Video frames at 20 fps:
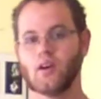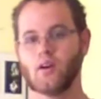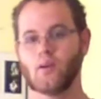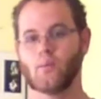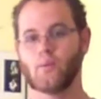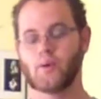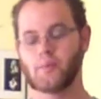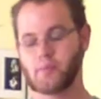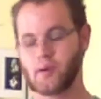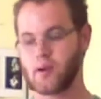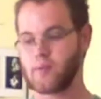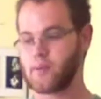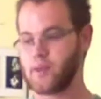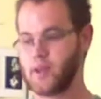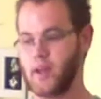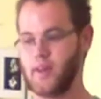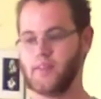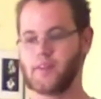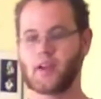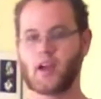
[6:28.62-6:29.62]
We probably
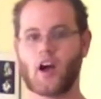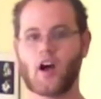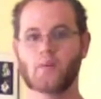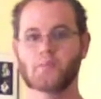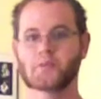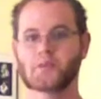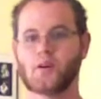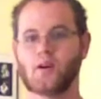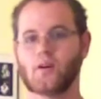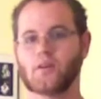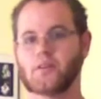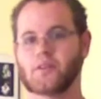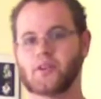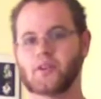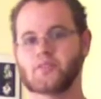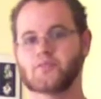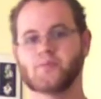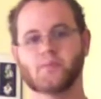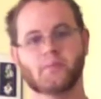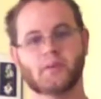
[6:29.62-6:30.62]
had the cops called on
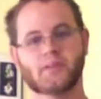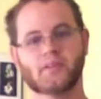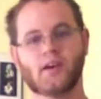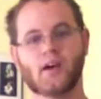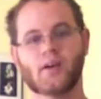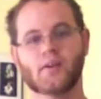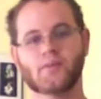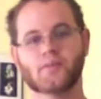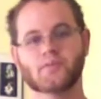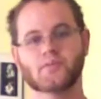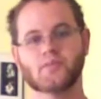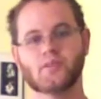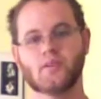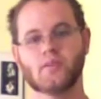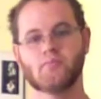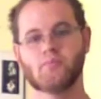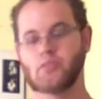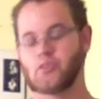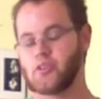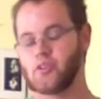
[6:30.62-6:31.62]
us from McDonald's.
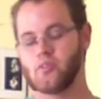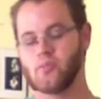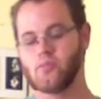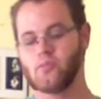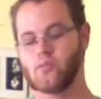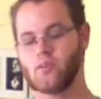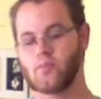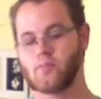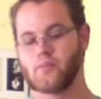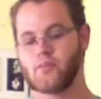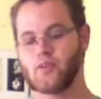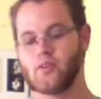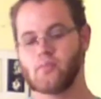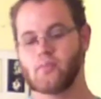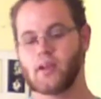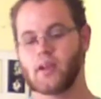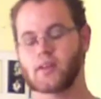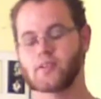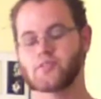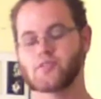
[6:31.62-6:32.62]
But no
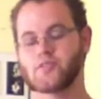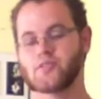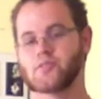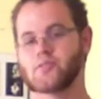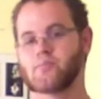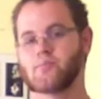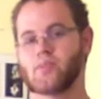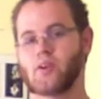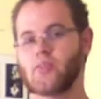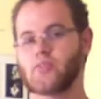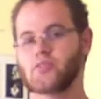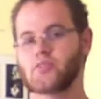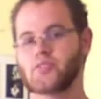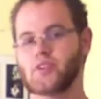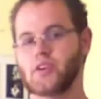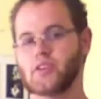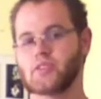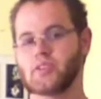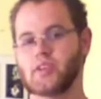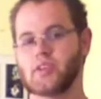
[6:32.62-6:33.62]
managers approached
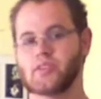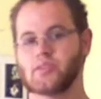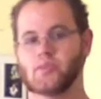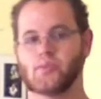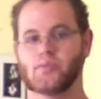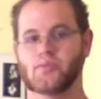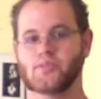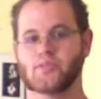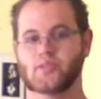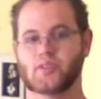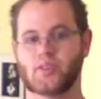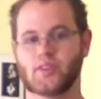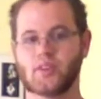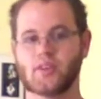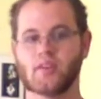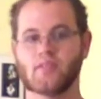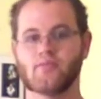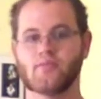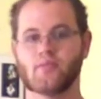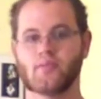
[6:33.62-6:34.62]
us and told us to
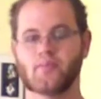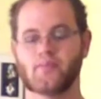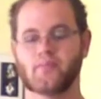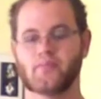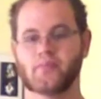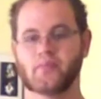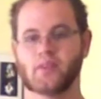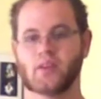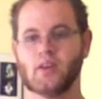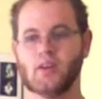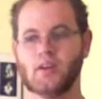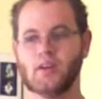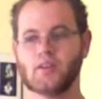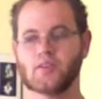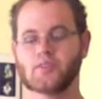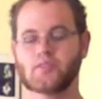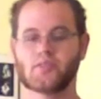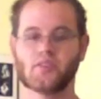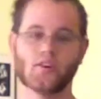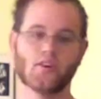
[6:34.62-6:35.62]
leave.
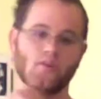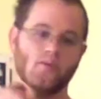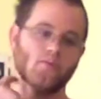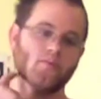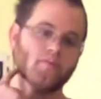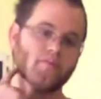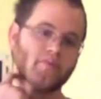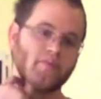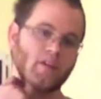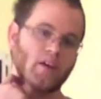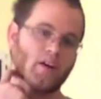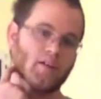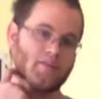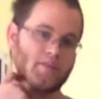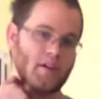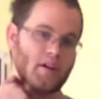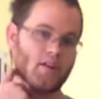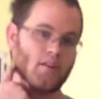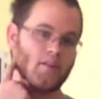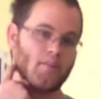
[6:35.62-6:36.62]
So
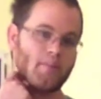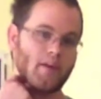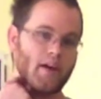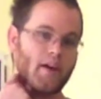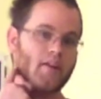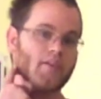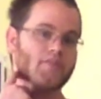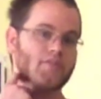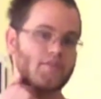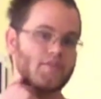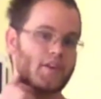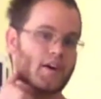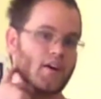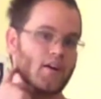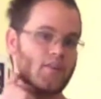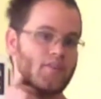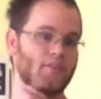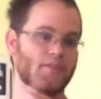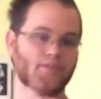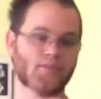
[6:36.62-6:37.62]
until a manager
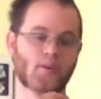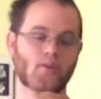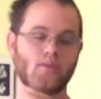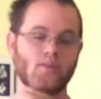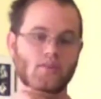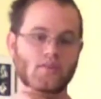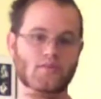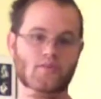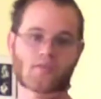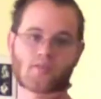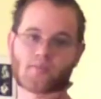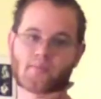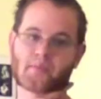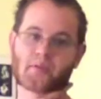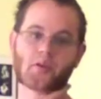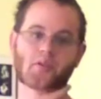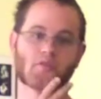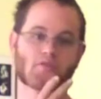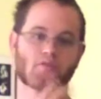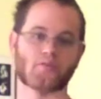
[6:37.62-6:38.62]
told us to
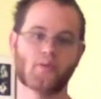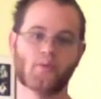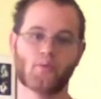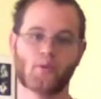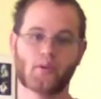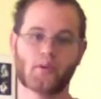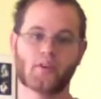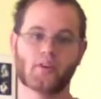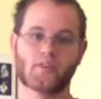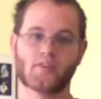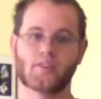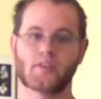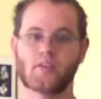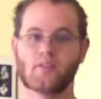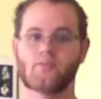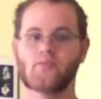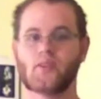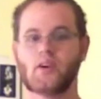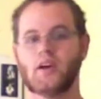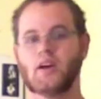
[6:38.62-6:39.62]
approach, we weren't going to
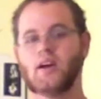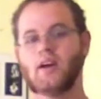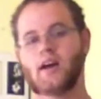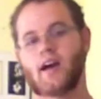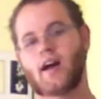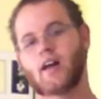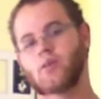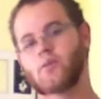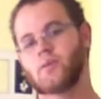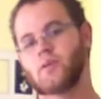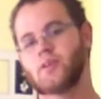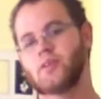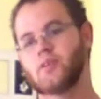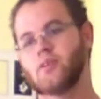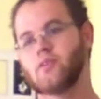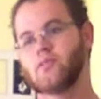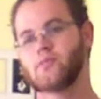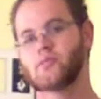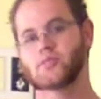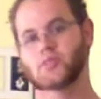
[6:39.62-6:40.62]
leave. How do I
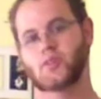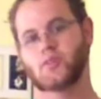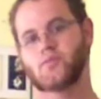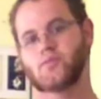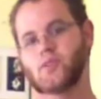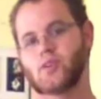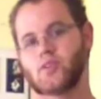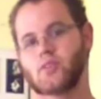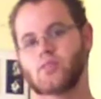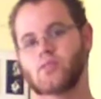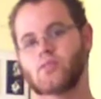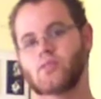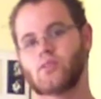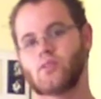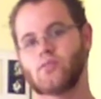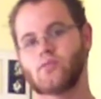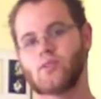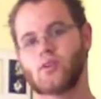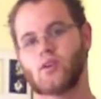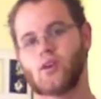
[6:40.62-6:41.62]
know it was a
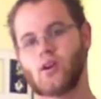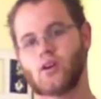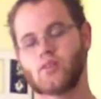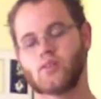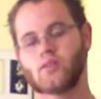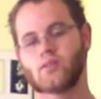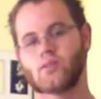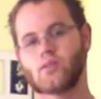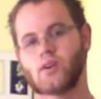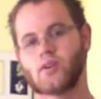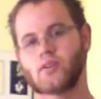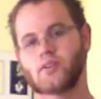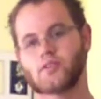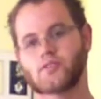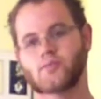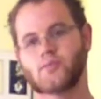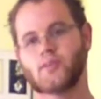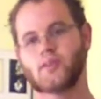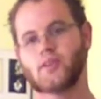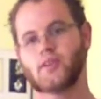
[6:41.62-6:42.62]
little under
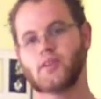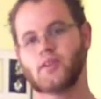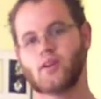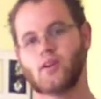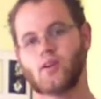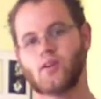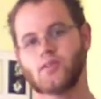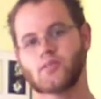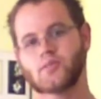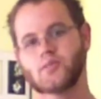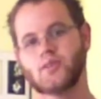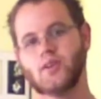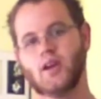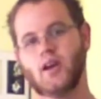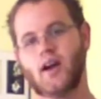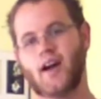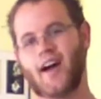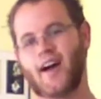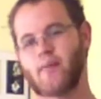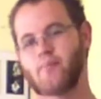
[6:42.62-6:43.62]
20 calls?
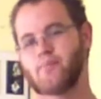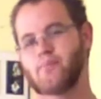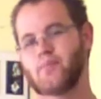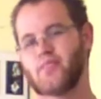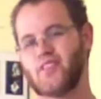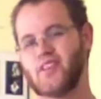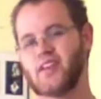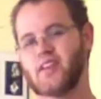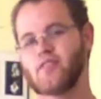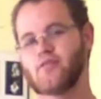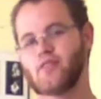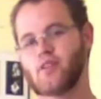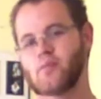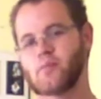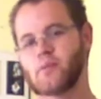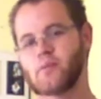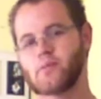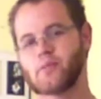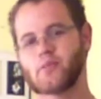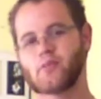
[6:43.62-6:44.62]
I think if I
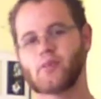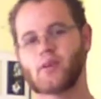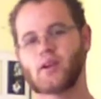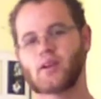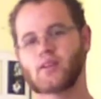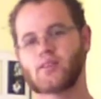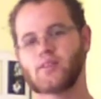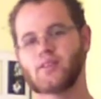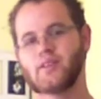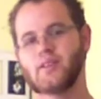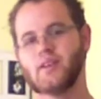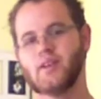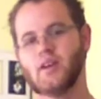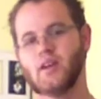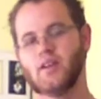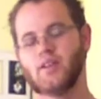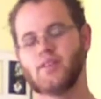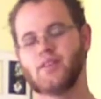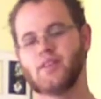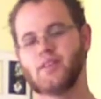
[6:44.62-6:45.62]
remember correctly,
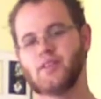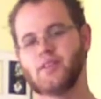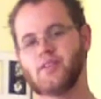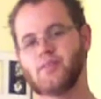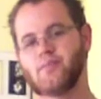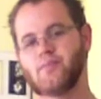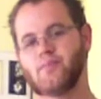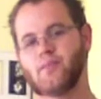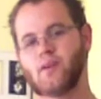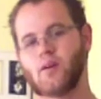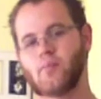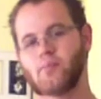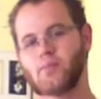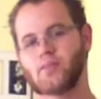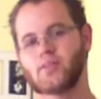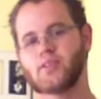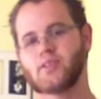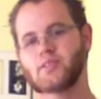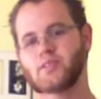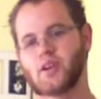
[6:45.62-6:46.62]
a
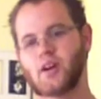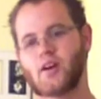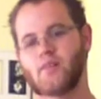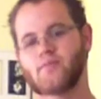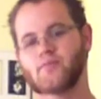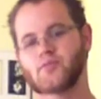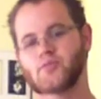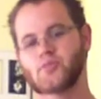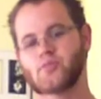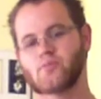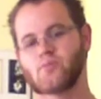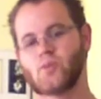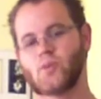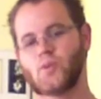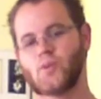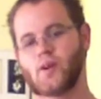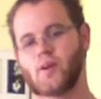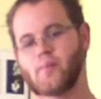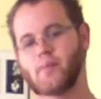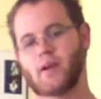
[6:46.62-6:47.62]
police officer rolled
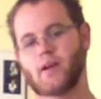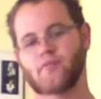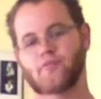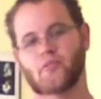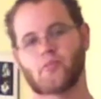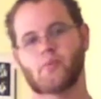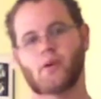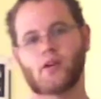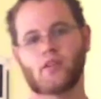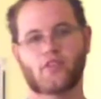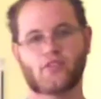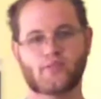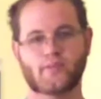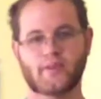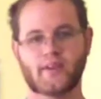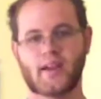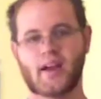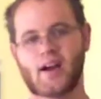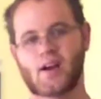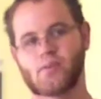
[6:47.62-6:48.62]
up after about
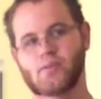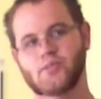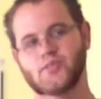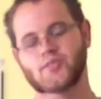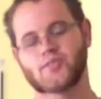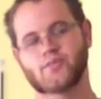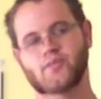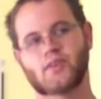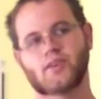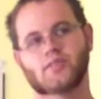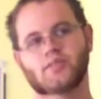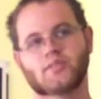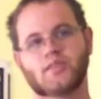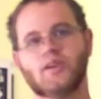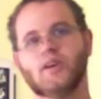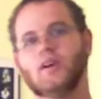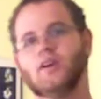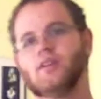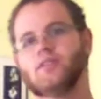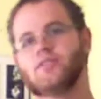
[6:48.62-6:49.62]
3 hours of us
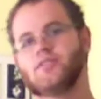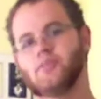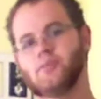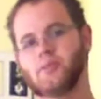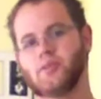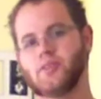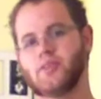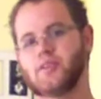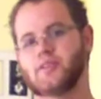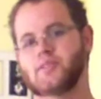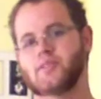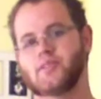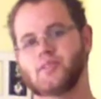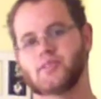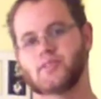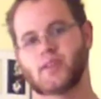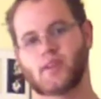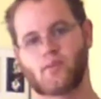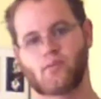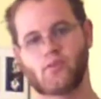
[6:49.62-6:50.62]
doing this and
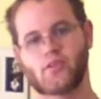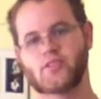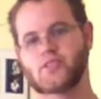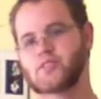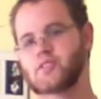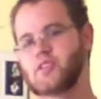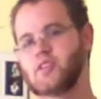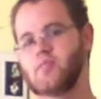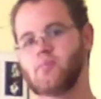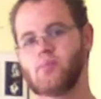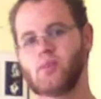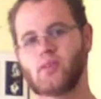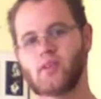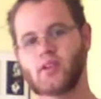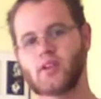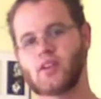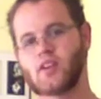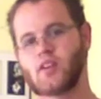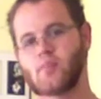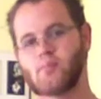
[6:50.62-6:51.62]
said, we just keep on
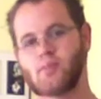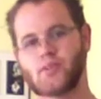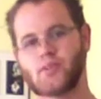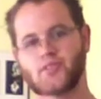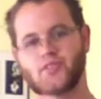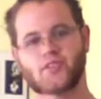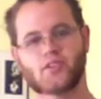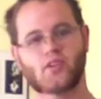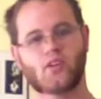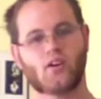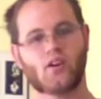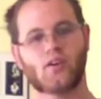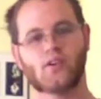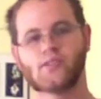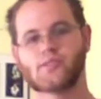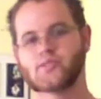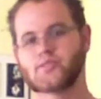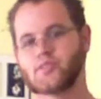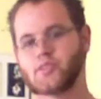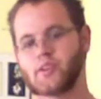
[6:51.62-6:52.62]
getting a bunch of
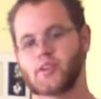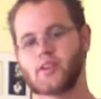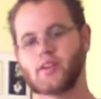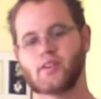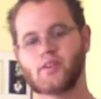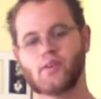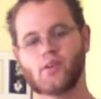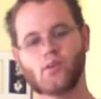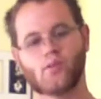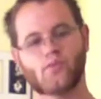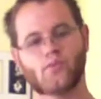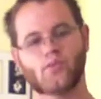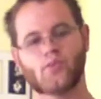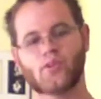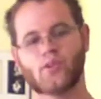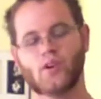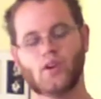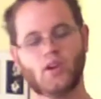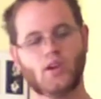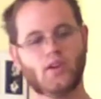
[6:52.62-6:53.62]
calls. They're getting
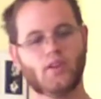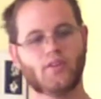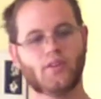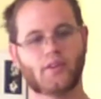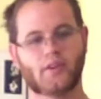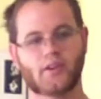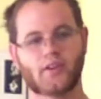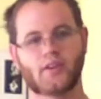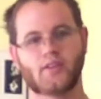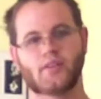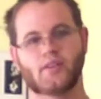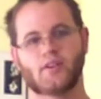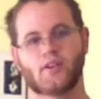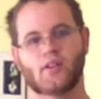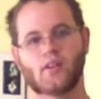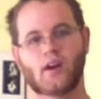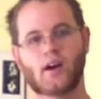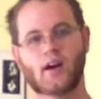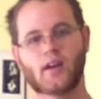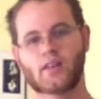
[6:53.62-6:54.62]
a
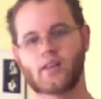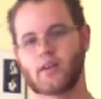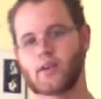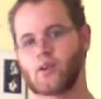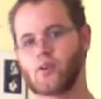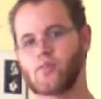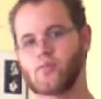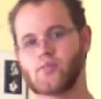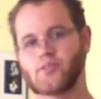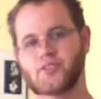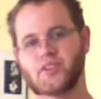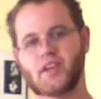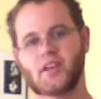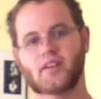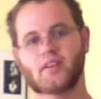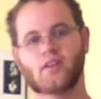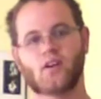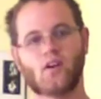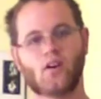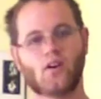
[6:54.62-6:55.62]
lot, like over 10
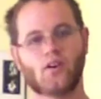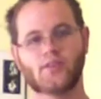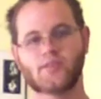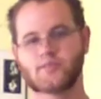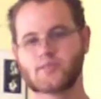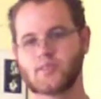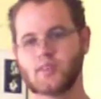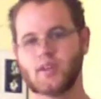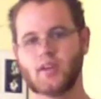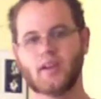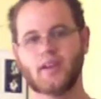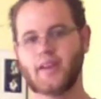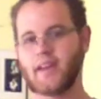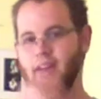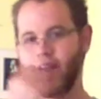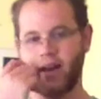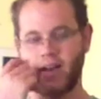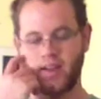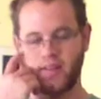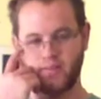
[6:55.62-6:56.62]
calls,
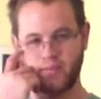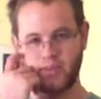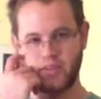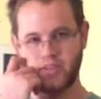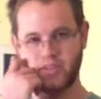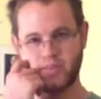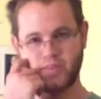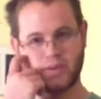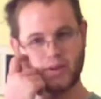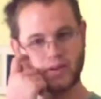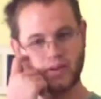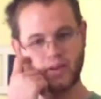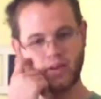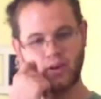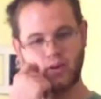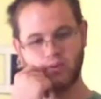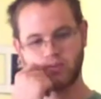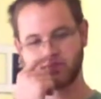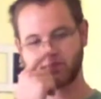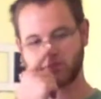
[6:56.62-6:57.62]
and we just want to know